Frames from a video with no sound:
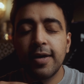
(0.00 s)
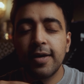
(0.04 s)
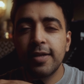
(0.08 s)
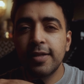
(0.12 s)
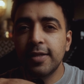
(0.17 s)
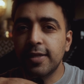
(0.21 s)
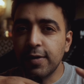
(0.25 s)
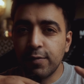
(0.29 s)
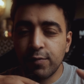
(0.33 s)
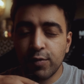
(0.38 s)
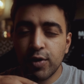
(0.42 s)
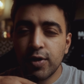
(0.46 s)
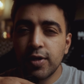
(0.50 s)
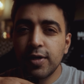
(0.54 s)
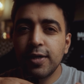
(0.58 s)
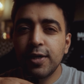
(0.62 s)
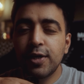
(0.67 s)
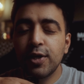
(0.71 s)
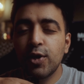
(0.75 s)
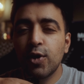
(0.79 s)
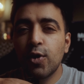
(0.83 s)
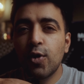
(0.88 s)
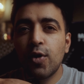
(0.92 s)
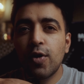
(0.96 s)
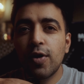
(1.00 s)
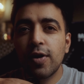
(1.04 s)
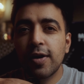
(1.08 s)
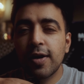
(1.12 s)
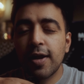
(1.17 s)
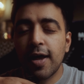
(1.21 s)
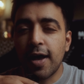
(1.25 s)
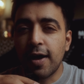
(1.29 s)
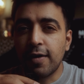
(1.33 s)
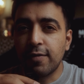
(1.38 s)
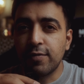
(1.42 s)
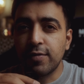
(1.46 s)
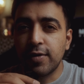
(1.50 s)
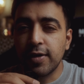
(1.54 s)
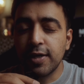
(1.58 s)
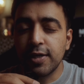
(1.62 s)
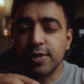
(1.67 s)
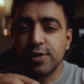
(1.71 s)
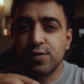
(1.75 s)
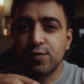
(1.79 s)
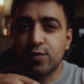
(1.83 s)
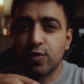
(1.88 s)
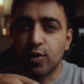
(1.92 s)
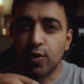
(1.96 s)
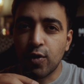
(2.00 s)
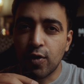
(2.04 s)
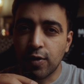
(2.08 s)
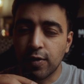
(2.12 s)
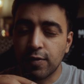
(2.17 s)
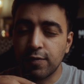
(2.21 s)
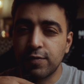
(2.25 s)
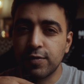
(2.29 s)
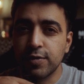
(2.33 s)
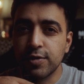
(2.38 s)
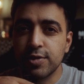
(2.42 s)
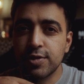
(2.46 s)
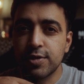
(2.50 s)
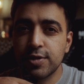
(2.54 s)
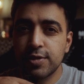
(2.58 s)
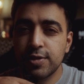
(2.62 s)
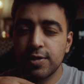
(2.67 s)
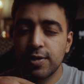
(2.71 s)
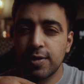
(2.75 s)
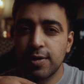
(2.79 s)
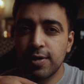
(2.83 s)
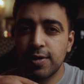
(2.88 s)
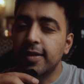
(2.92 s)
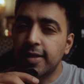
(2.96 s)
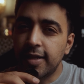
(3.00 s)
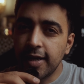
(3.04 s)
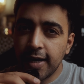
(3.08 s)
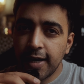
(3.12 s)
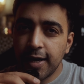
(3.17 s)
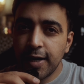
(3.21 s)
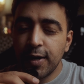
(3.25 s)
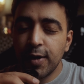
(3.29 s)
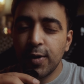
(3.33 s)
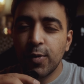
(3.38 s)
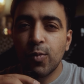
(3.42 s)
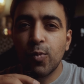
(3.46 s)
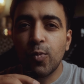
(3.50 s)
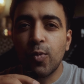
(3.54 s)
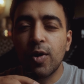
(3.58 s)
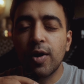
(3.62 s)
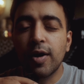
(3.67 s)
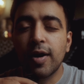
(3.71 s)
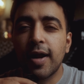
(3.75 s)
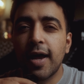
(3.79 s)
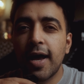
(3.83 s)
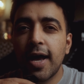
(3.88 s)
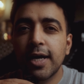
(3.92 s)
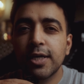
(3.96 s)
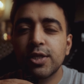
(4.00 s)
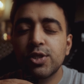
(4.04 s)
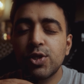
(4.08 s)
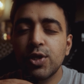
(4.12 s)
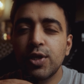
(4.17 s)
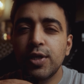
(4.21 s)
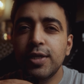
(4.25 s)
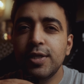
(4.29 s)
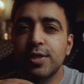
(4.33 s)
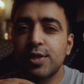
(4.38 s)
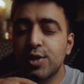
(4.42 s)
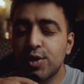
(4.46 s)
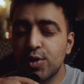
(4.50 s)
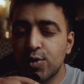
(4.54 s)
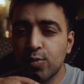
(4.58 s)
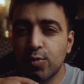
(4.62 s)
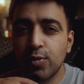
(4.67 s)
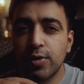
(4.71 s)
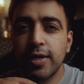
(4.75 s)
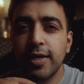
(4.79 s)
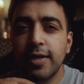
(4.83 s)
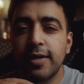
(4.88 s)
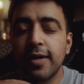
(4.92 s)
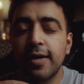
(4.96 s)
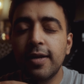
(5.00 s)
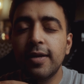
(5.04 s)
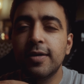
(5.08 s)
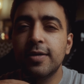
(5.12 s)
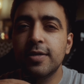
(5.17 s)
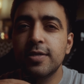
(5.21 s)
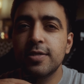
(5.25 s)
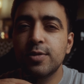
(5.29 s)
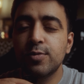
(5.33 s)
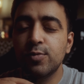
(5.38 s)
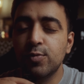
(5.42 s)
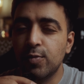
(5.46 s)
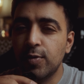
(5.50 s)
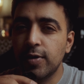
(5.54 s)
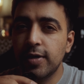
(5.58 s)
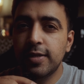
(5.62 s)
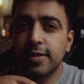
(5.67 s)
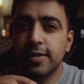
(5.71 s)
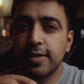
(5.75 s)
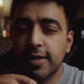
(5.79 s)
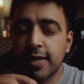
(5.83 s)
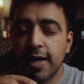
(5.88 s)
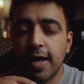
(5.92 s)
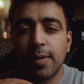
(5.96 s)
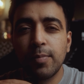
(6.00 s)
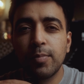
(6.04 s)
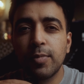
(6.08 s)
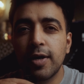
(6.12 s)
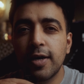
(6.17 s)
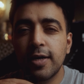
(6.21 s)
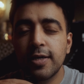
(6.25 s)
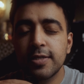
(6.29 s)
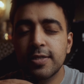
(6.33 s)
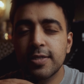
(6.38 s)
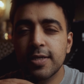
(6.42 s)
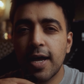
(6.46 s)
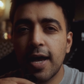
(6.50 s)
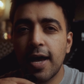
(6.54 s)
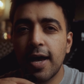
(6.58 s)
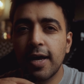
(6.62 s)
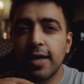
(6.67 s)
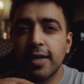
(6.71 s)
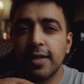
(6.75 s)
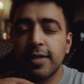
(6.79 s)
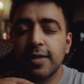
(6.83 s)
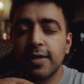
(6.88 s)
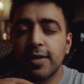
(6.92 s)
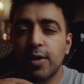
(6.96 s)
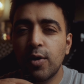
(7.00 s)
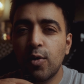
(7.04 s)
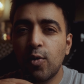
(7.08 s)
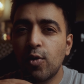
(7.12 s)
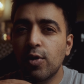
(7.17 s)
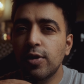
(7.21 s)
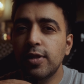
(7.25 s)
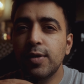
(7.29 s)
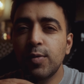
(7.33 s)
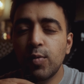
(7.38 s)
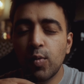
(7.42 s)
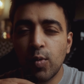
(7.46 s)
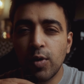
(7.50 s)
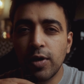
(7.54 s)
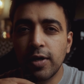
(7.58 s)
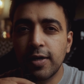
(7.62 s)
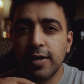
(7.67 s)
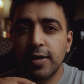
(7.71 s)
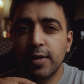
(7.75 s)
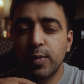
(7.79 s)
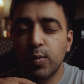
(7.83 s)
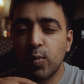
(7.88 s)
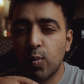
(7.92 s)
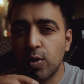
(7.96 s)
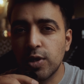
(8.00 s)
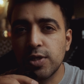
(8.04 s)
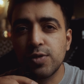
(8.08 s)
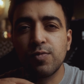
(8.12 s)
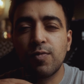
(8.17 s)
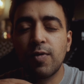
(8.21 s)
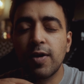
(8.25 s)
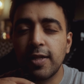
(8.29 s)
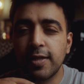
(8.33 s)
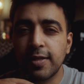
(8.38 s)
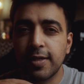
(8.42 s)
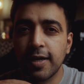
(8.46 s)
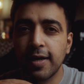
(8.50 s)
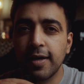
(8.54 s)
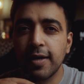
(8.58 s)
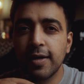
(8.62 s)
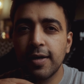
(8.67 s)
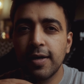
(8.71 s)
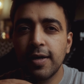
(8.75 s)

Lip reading: They weren't your average photographers. They were actually storytellers with cameras, and all they wanted was one thing: